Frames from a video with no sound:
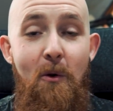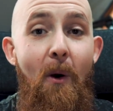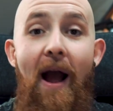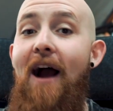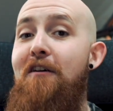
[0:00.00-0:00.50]

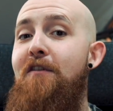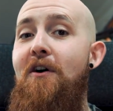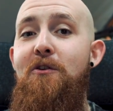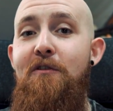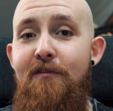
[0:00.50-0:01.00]
quite how far
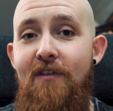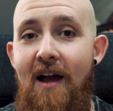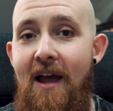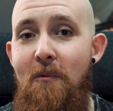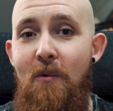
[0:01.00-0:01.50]
you can
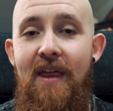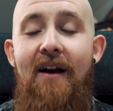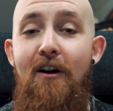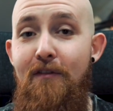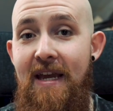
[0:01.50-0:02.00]
fly
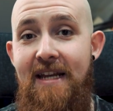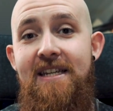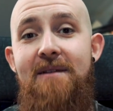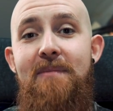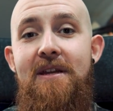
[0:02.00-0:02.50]
without
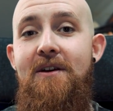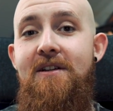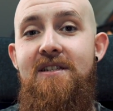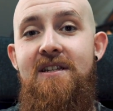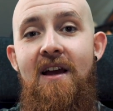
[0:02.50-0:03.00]
overheating,
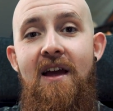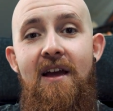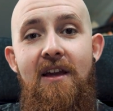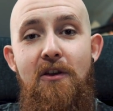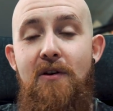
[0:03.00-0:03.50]
because
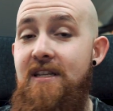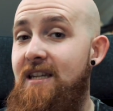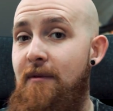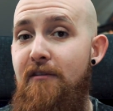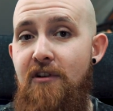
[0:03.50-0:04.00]
you can
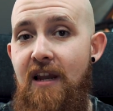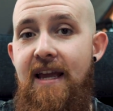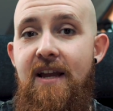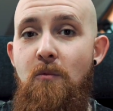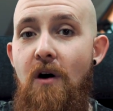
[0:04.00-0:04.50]
skim over a
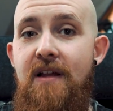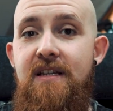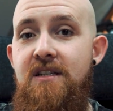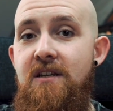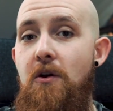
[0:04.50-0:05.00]
lake, and while that
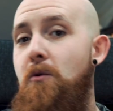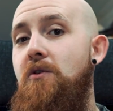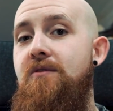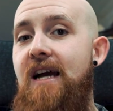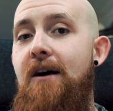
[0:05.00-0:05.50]
doesn't cool
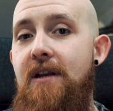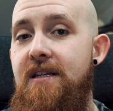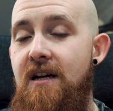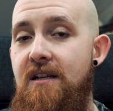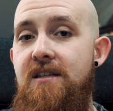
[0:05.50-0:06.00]
you down, it
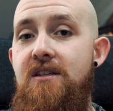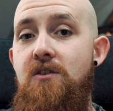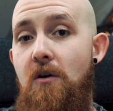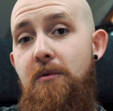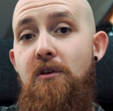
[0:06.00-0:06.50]
does
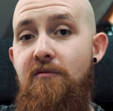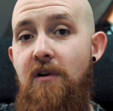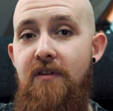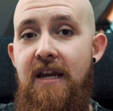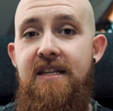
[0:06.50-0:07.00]
stop you from
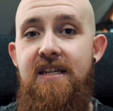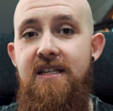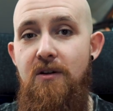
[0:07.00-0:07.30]
overheating.